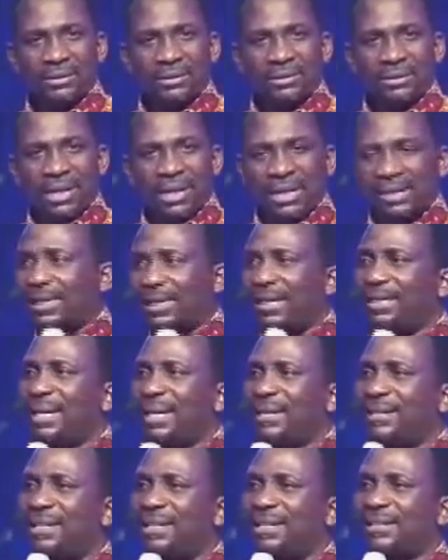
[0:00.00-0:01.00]
I said
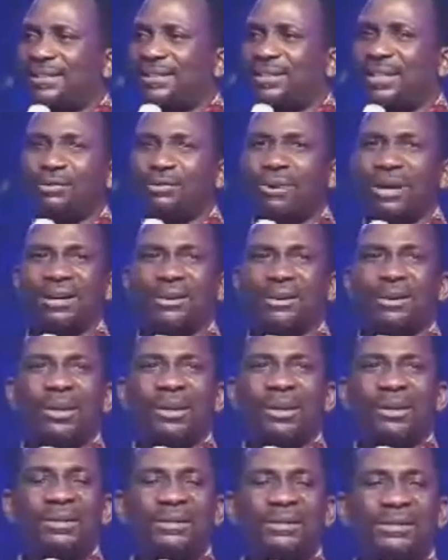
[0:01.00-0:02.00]
that this January,
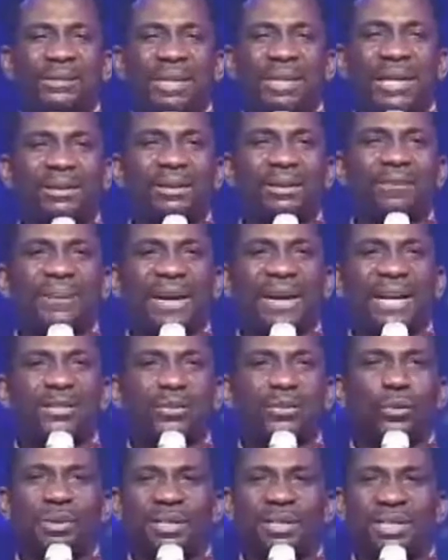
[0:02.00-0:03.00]
sacrifice
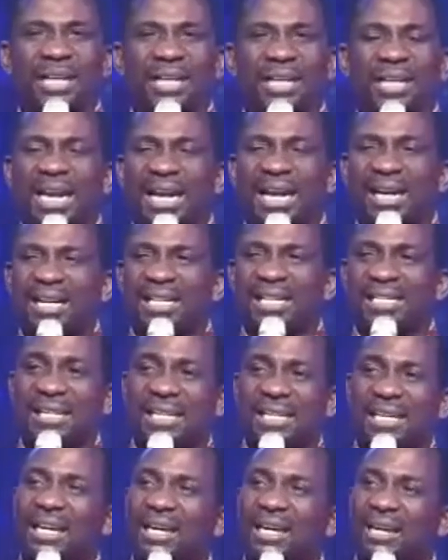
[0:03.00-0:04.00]
will be taken against the
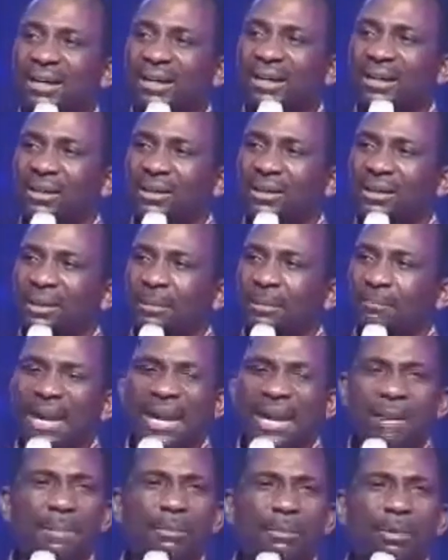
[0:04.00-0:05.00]
year. Many
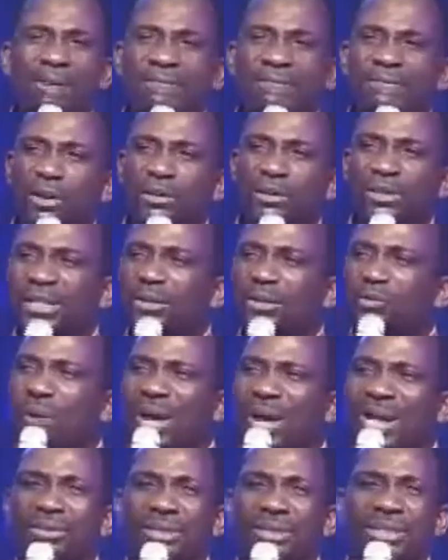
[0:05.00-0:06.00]
people have not seen
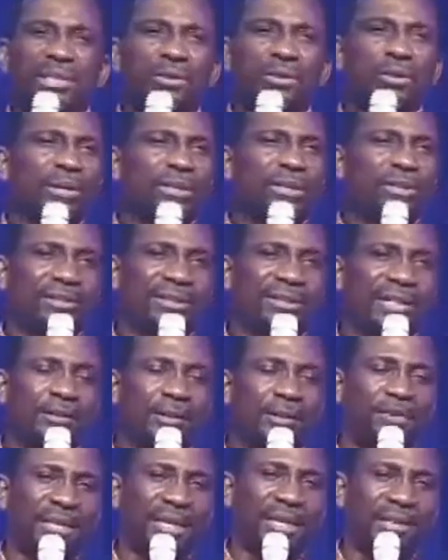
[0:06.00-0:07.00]
one single result out
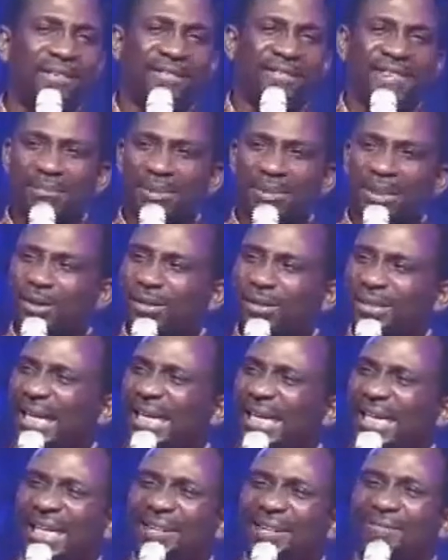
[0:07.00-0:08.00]
of sacrifice because they
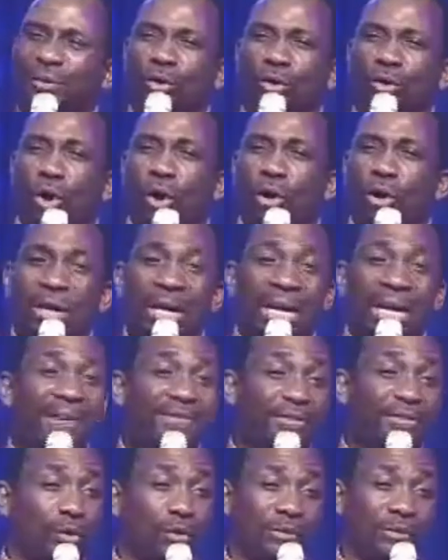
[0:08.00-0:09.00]
give to God
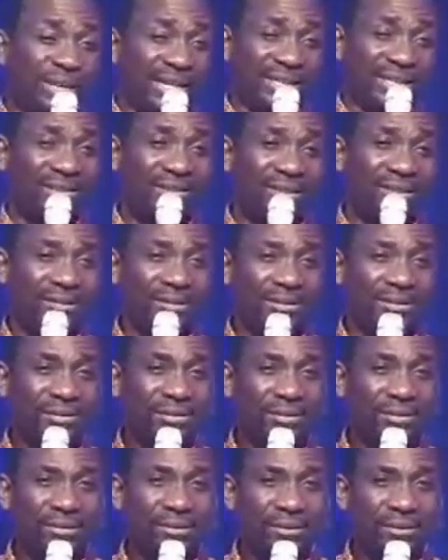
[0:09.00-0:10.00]
leftovers.
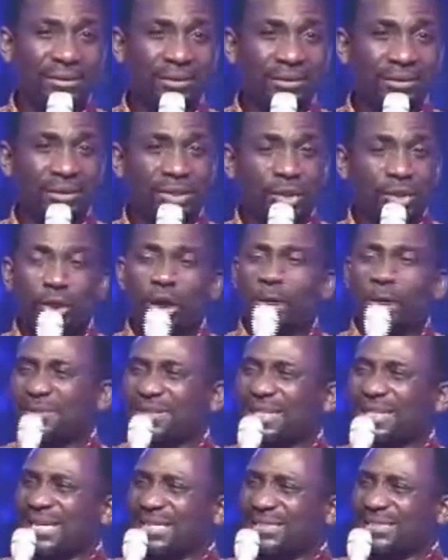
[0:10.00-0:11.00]

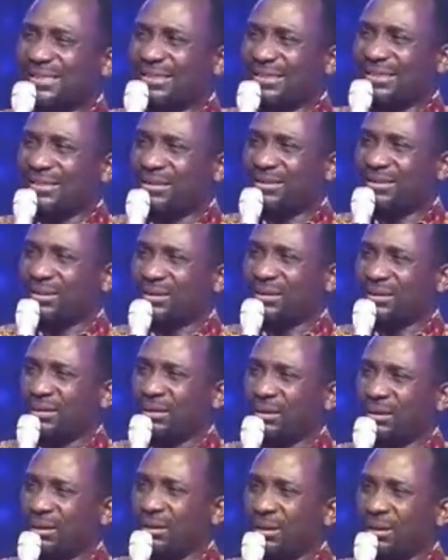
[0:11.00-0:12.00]
Substance.
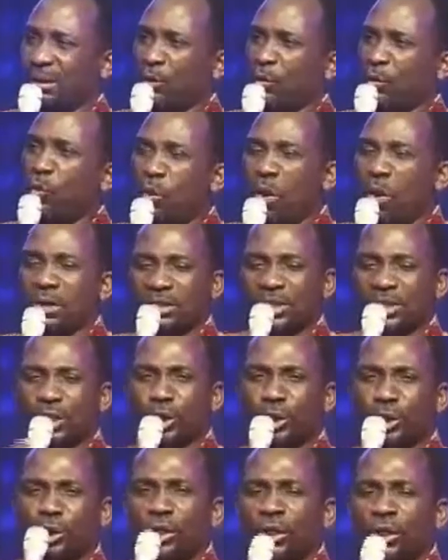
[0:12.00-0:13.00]

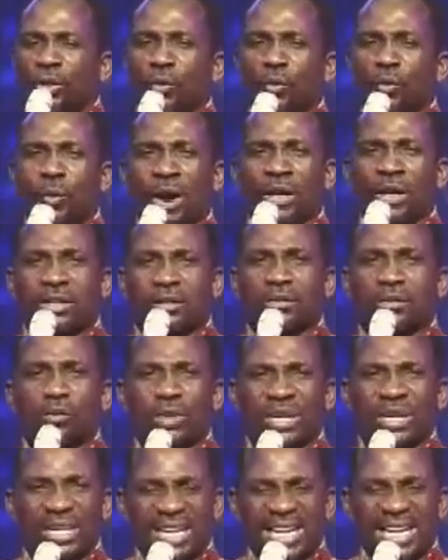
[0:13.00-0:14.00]
Watch what,
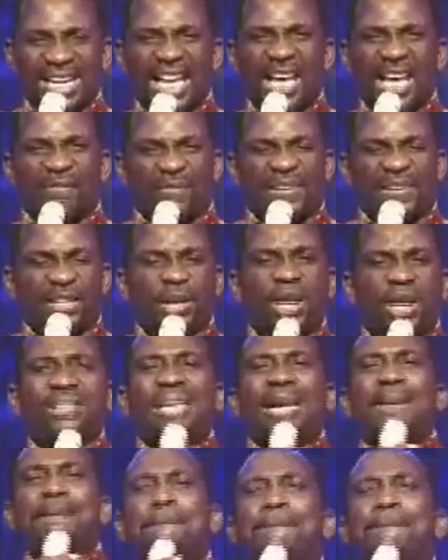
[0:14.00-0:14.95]
if it doesn't